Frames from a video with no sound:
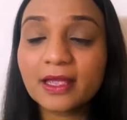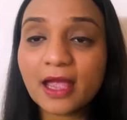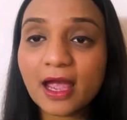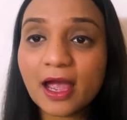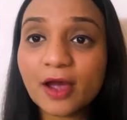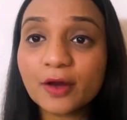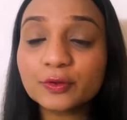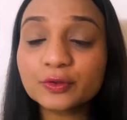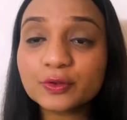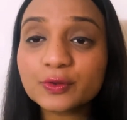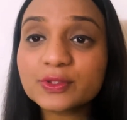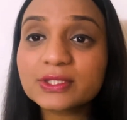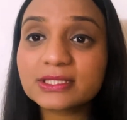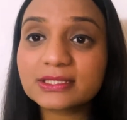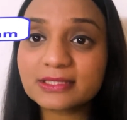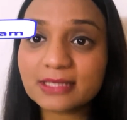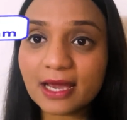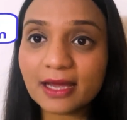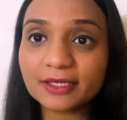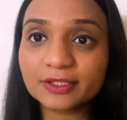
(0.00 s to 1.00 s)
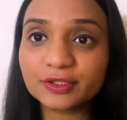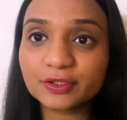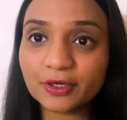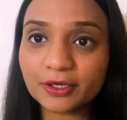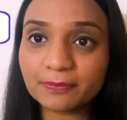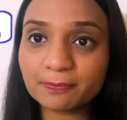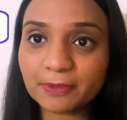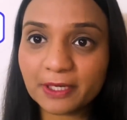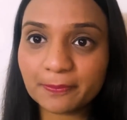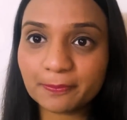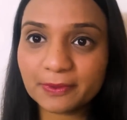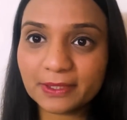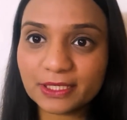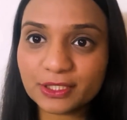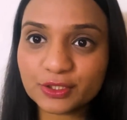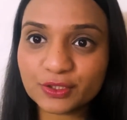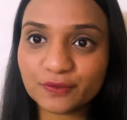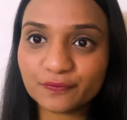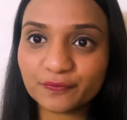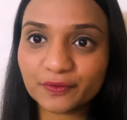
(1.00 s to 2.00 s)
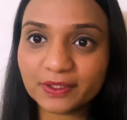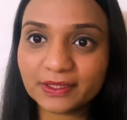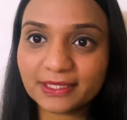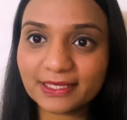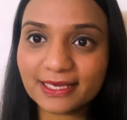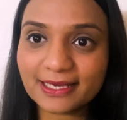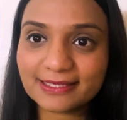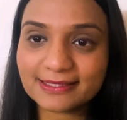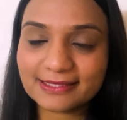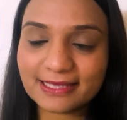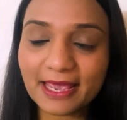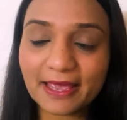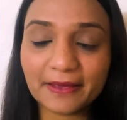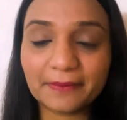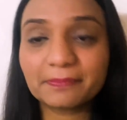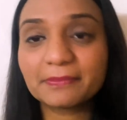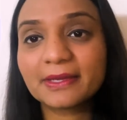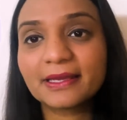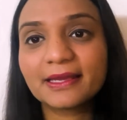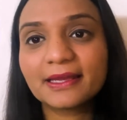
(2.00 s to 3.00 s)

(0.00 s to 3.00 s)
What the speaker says: how to start your preparation for the exam,